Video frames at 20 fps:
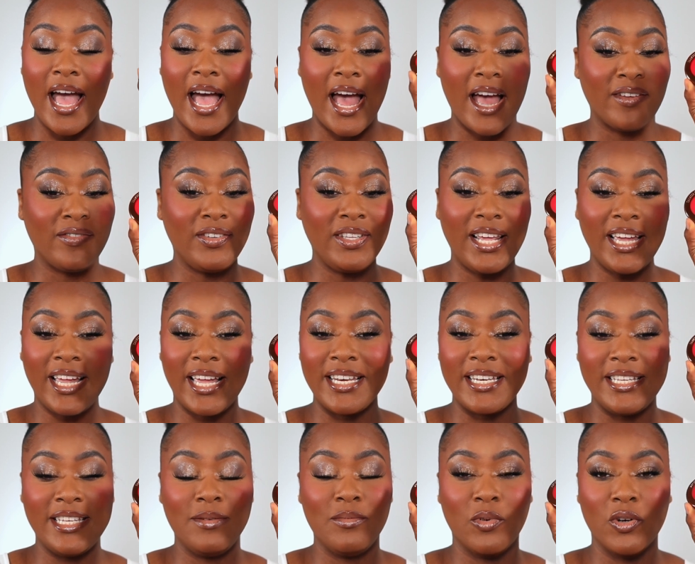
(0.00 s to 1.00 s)
I feel like I
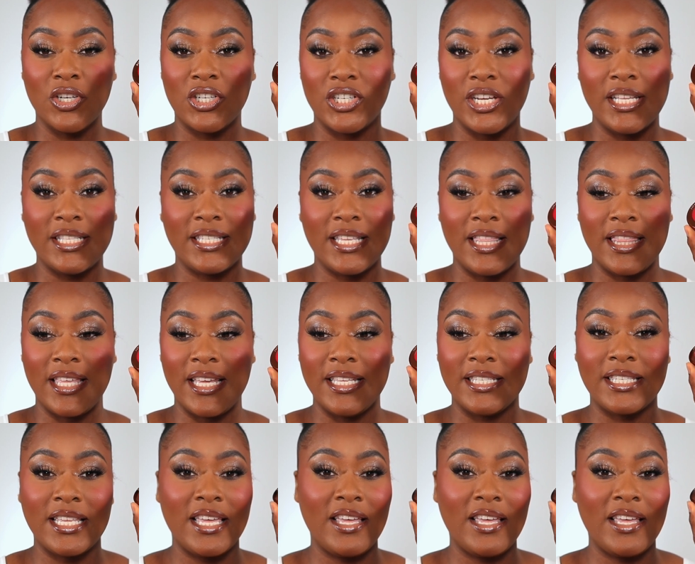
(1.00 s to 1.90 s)
need more shades in this.